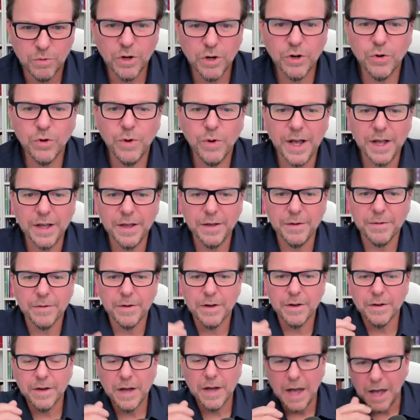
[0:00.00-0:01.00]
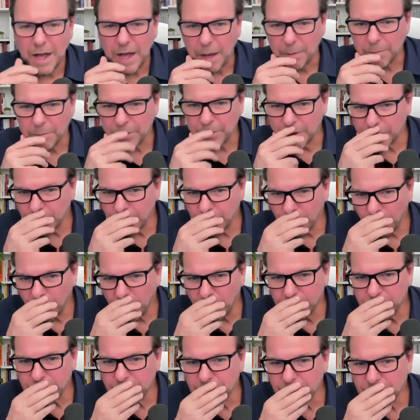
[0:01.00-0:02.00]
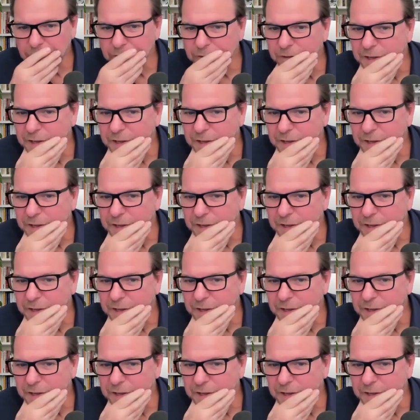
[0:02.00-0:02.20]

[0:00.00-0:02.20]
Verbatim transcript: real quick, I'm going to go over